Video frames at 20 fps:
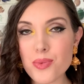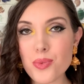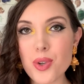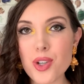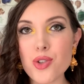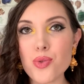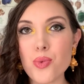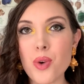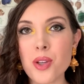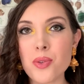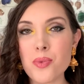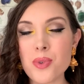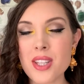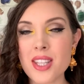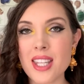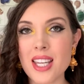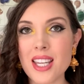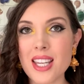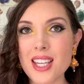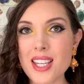which one was
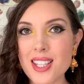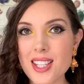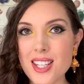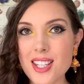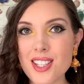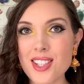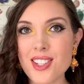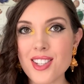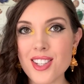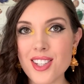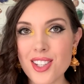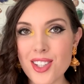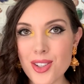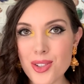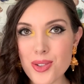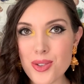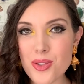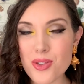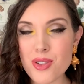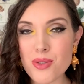the easiest to
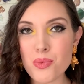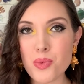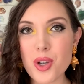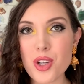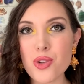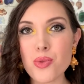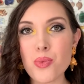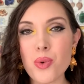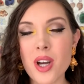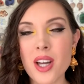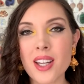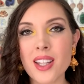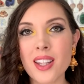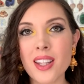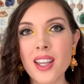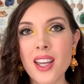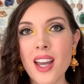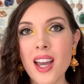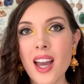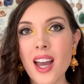use, which
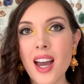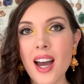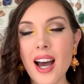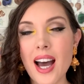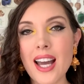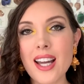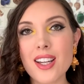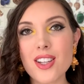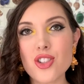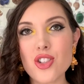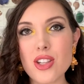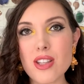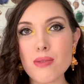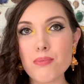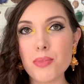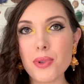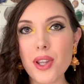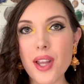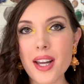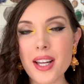one I could
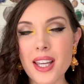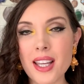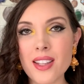just plug